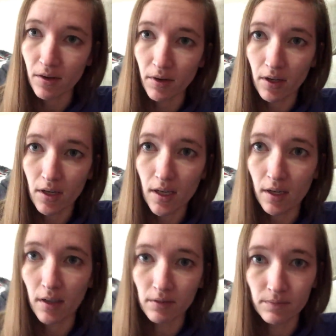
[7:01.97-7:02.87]
going on
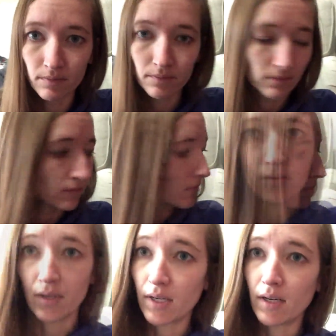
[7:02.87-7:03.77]
here.
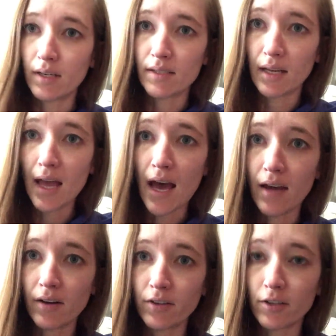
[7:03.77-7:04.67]
There is a
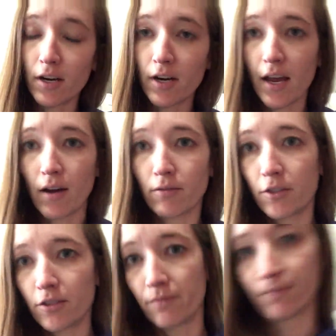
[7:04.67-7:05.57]
cat under our
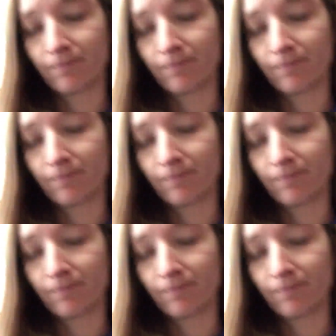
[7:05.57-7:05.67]
couch.